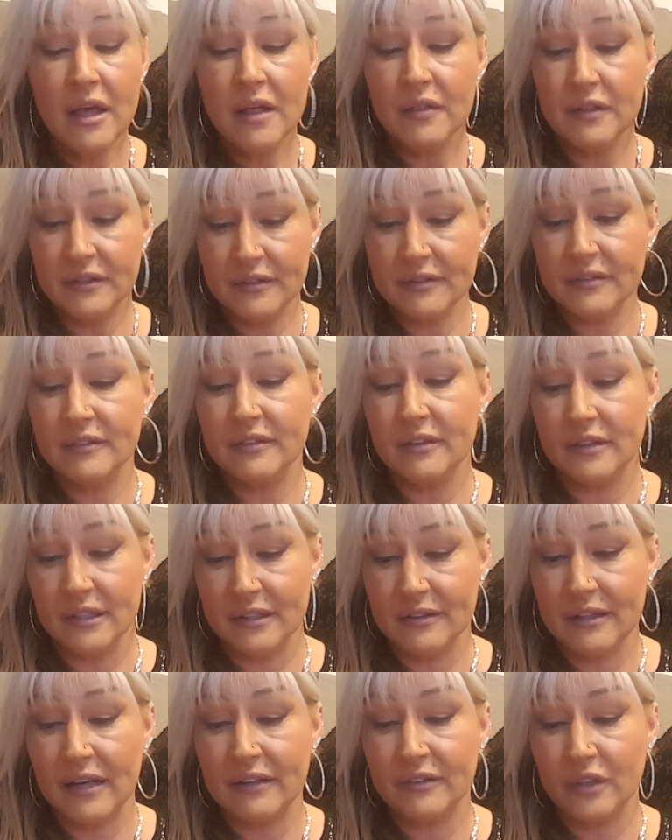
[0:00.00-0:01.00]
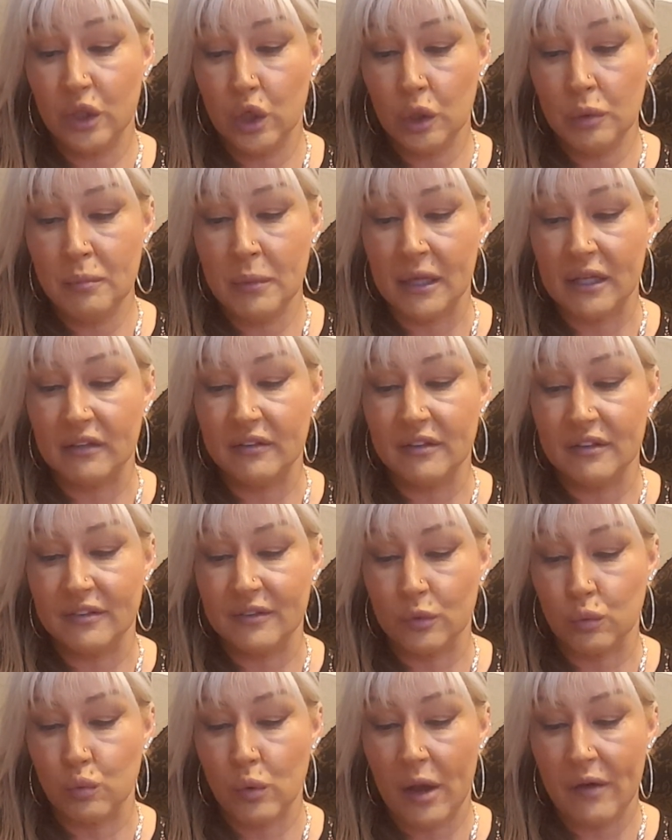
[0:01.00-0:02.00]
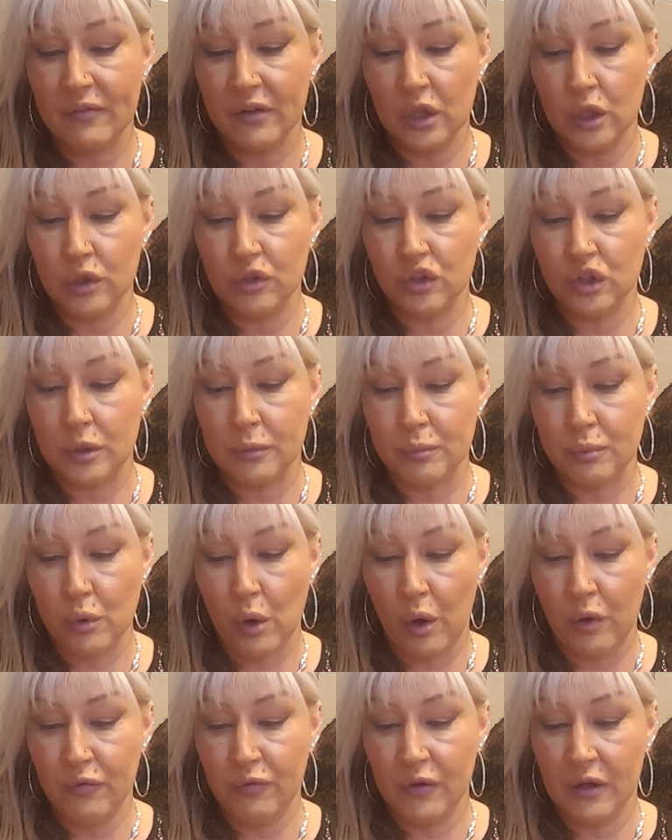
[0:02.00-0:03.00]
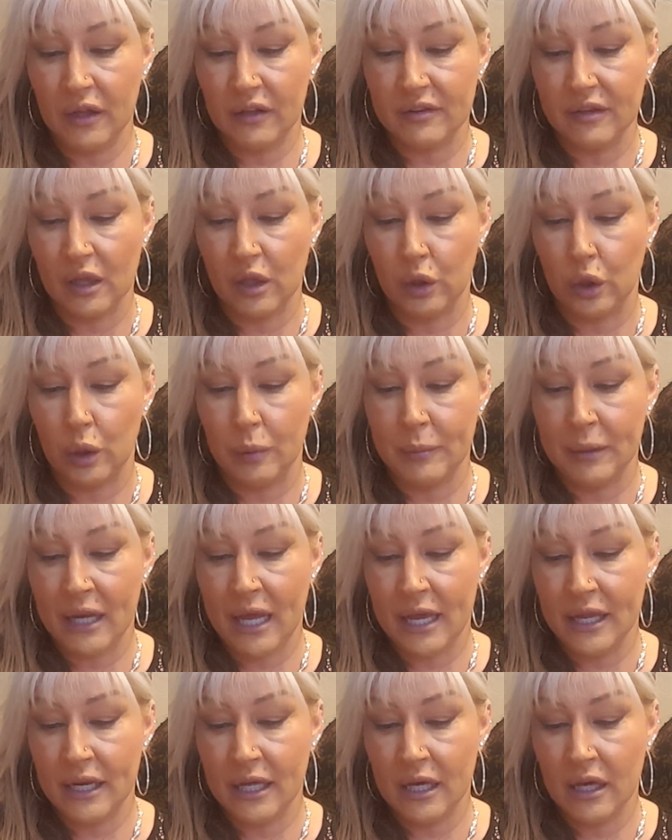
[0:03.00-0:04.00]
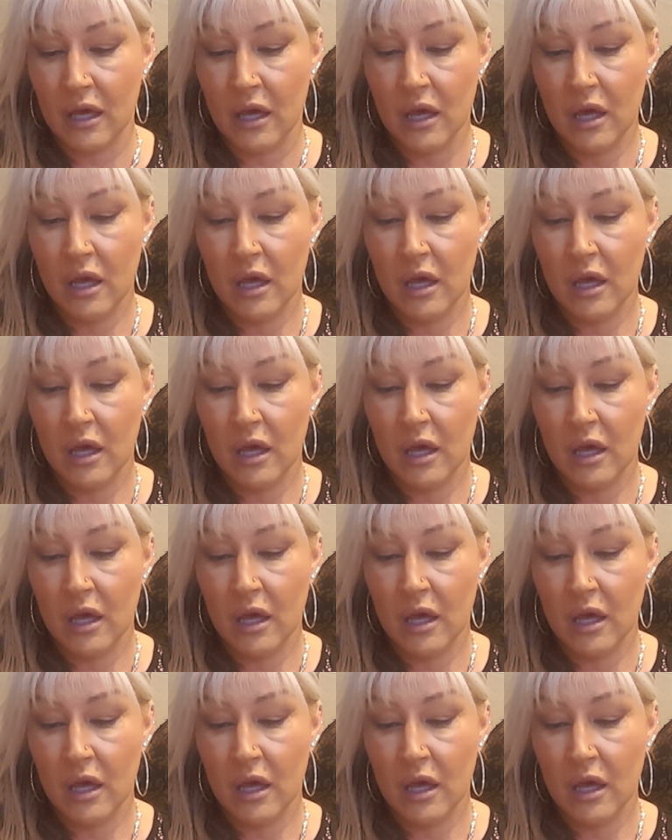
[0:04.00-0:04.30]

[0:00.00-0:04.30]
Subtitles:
This has a good mist. It's the Revolution Pro Fix Illuminating